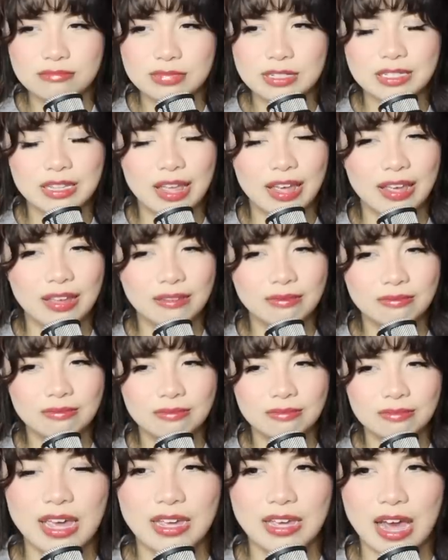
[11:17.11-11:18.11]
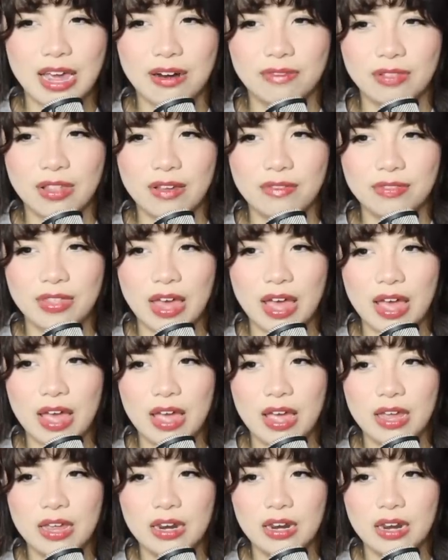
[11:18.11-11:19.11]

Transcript: Slay. I kind of love that.